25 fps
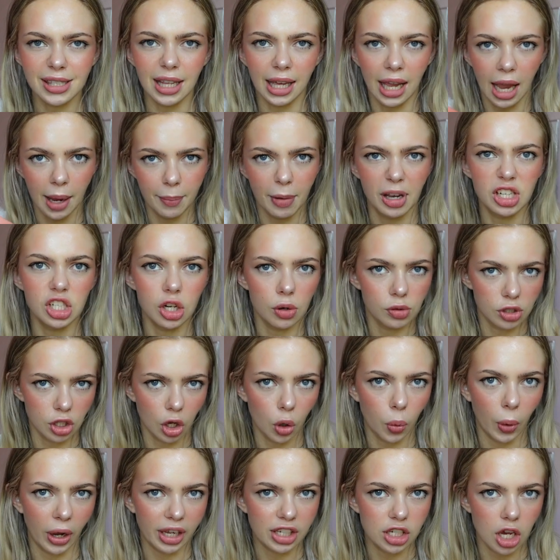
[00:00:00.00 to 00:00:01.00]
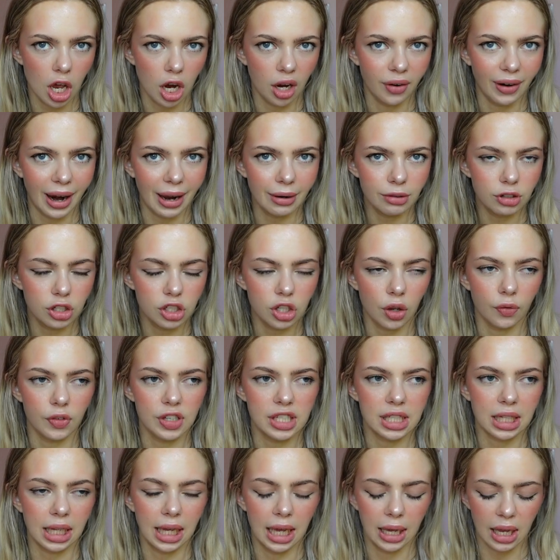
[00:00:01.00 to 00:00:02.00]
like I imagine it was a quick turnaround, because
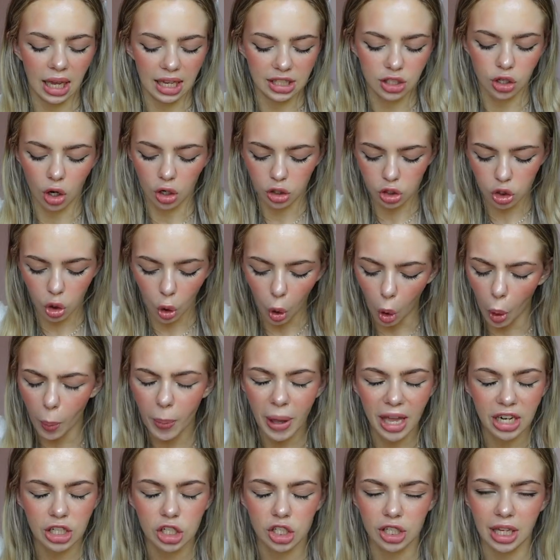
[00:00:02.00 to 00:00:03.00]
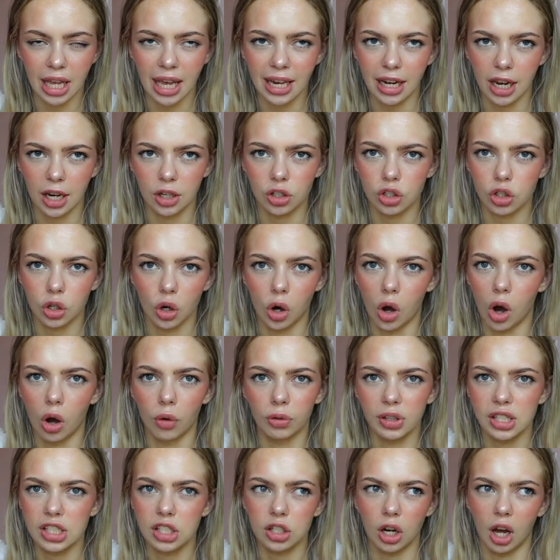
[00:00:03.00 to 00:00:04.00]
obviously it's got tour pictures in, and tour
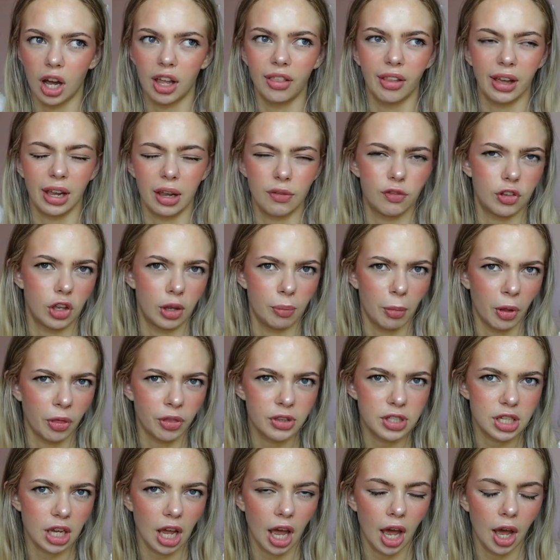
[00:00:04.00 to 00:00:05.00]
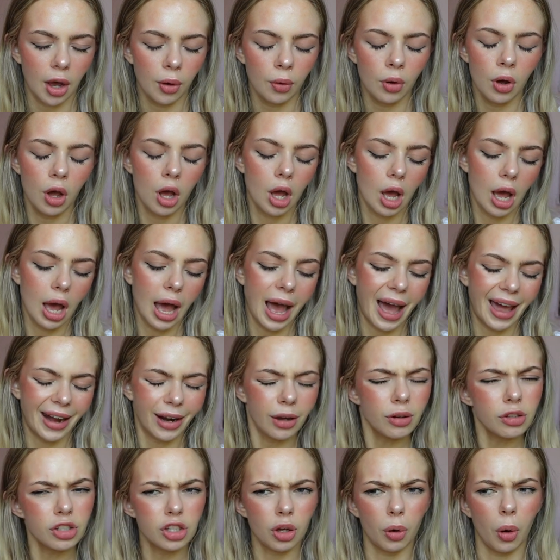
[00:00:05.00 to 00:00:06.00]
only started like a few months ago, and
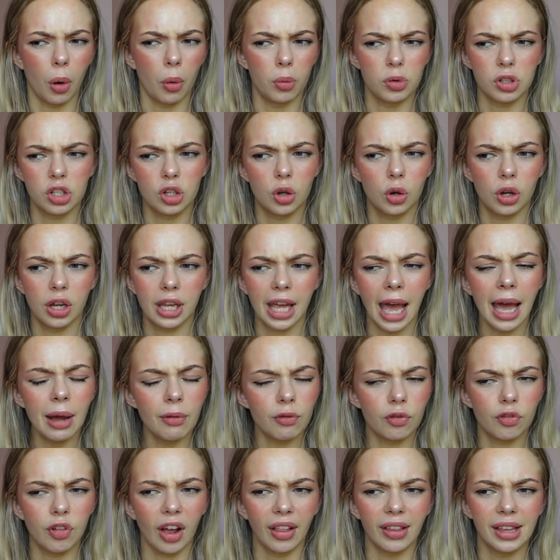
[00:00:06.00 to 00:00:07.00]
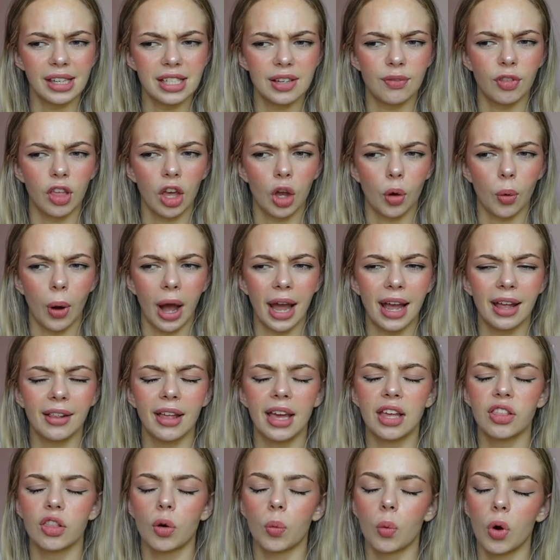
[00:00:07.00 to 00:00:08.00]
also it was kept relatively quiet.
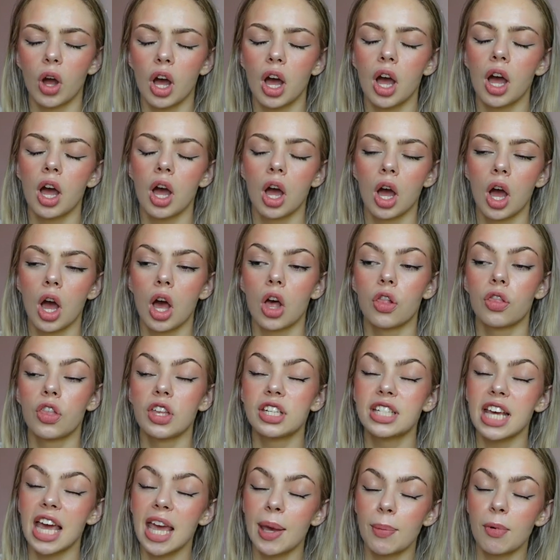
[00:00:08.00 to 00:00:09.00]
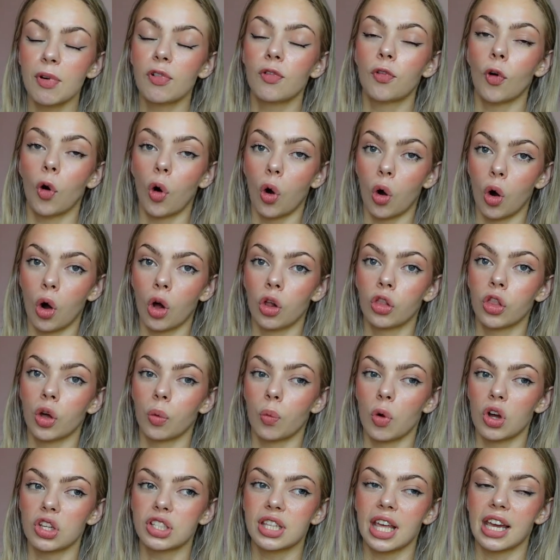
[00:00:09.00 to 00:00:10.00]
Like there were, the day before there
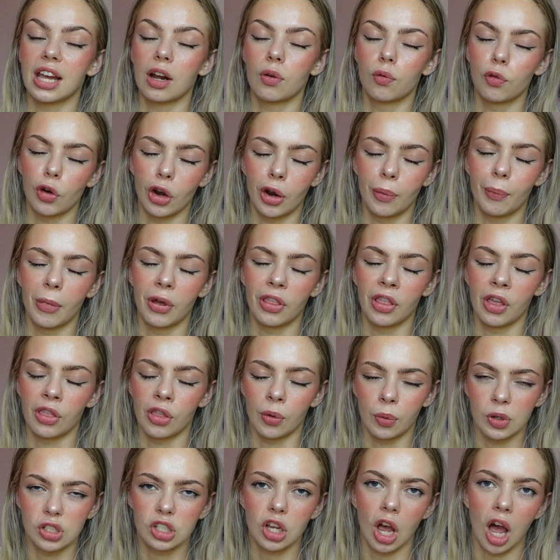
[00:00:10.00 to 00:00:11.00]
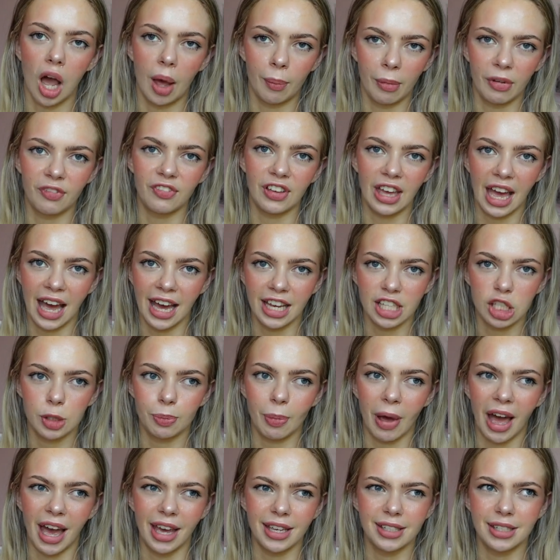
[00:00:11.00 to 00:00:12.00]
was like a rumor that there was Karma Fee Ice
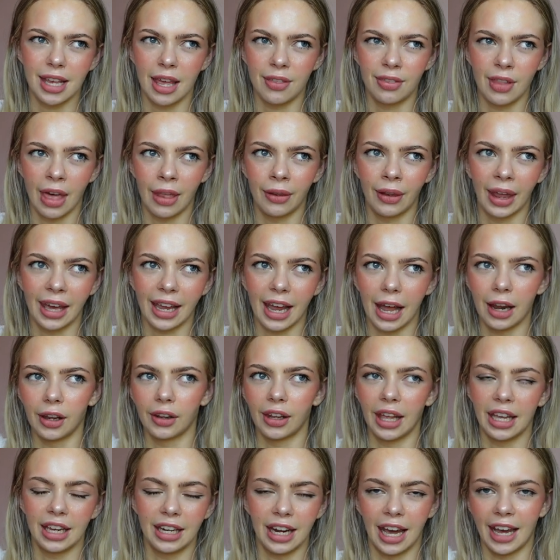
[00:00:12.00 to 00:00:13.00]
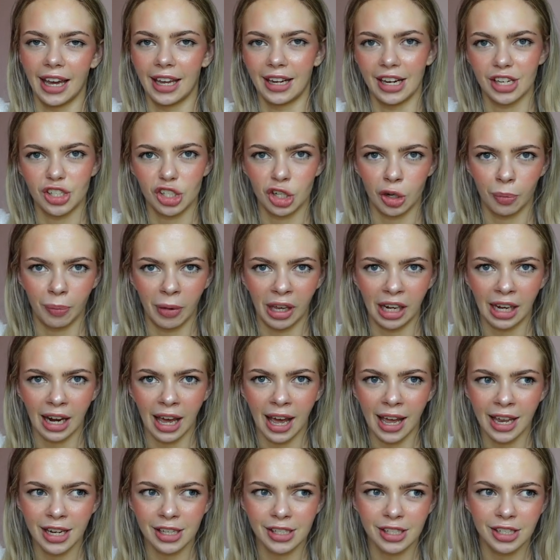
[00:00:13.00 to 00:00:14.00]
Spice and then like a Late Night Edition of
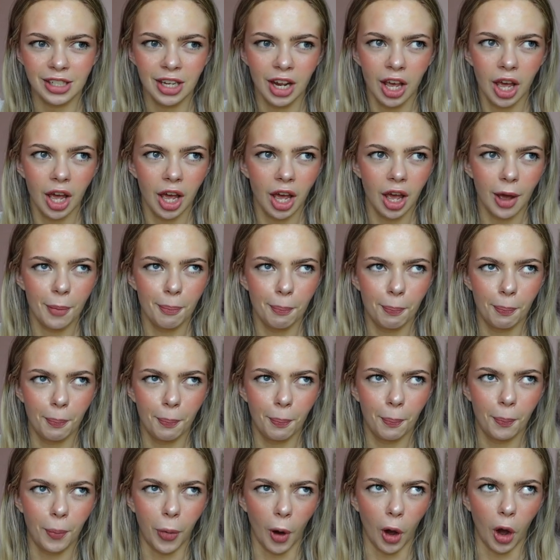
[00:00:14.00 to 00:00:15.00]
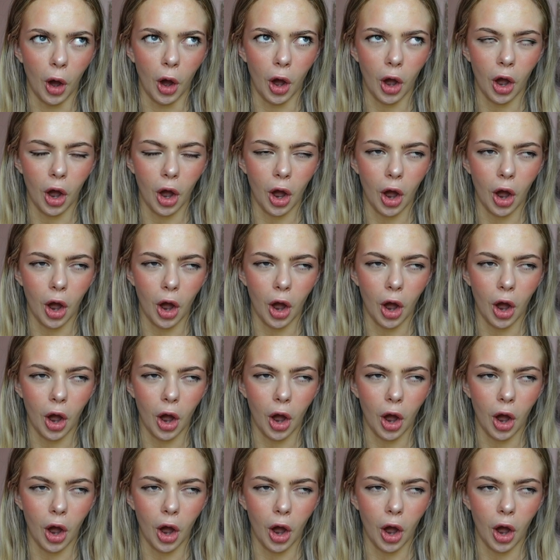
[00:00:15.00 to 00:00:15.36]
Midnights, but